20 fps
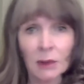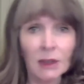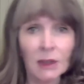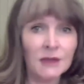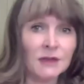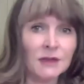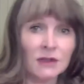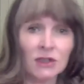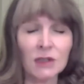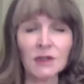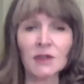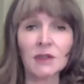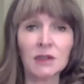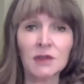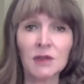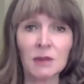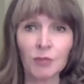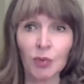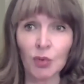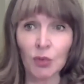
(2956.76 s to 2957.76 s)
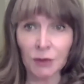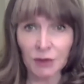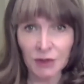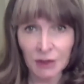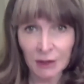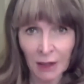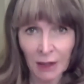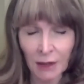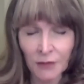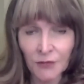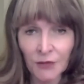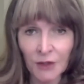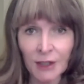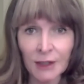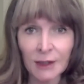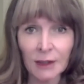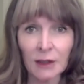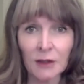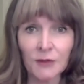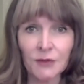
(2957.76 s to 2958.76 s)
It's just as important. And I
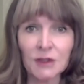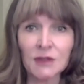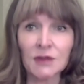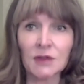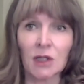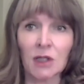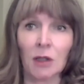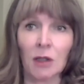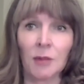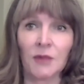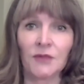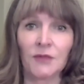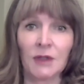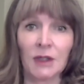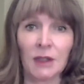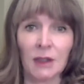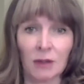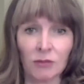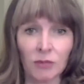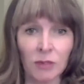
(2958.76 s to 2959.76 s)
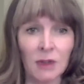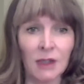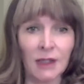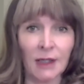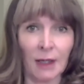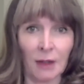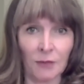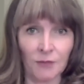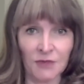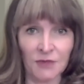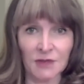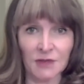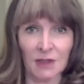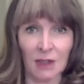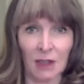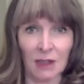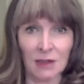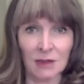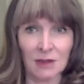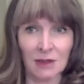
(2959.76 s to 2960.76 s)
think at this time of year, it really
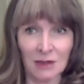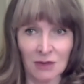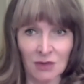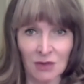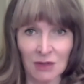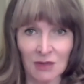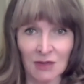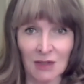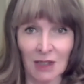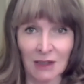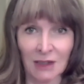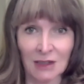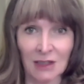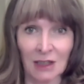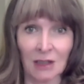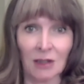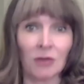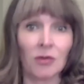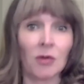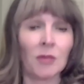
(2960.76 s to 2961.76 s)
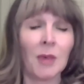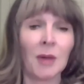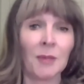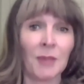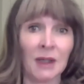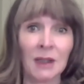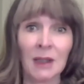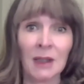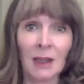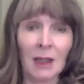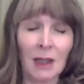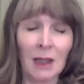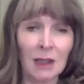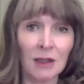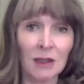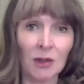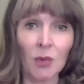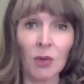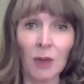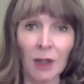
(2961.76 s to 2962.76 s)
emphasizes this idea. And remember,
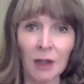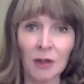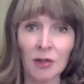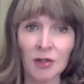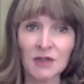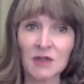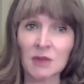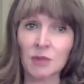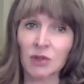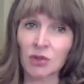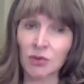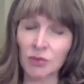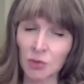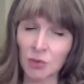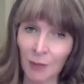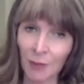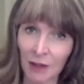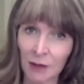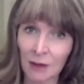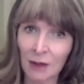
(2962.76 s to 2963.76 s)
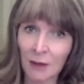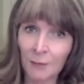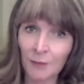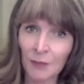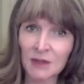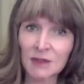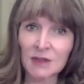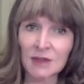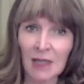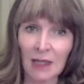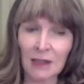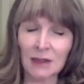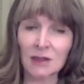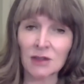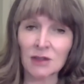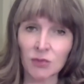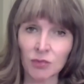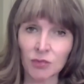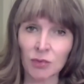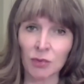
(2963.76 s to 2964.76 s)
in Aquarius, we talked about
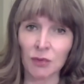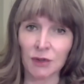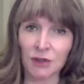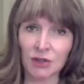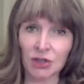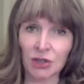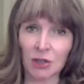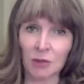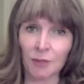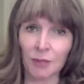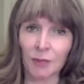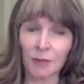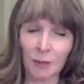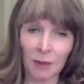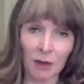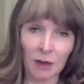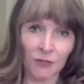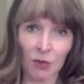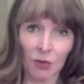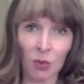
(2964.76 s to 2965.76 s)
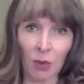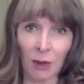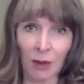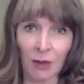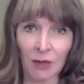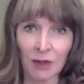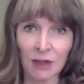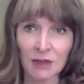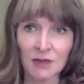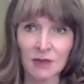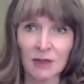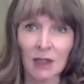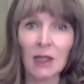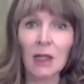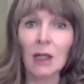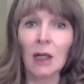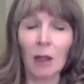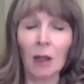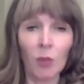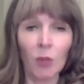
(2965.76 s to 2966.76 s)
Saturn's rulership of Aquarius,
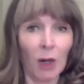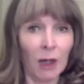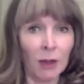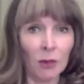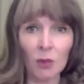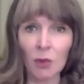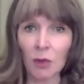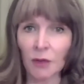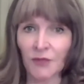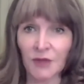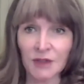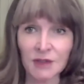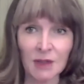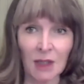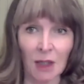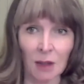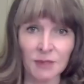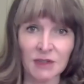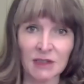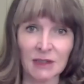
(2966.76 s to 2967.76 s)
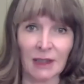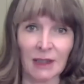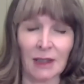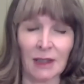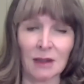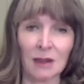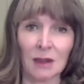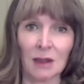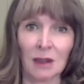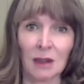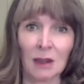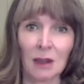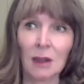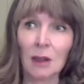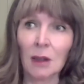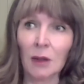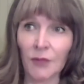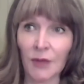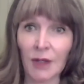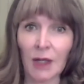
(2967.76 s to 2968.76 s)
and why all of this comes together
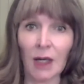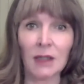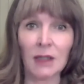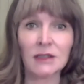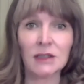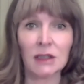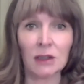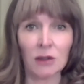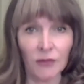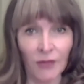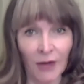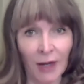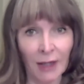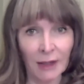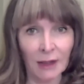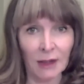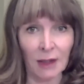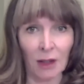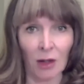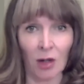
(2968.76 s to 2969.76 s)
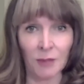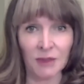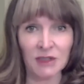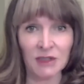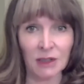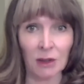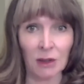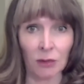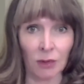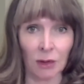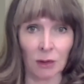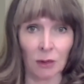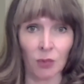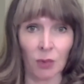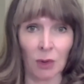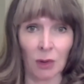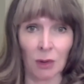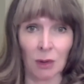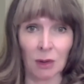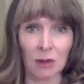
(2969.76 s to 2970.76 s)
in the idea of handling our material
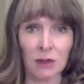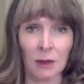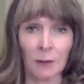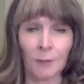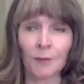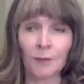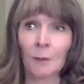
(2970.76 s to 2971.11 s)
world,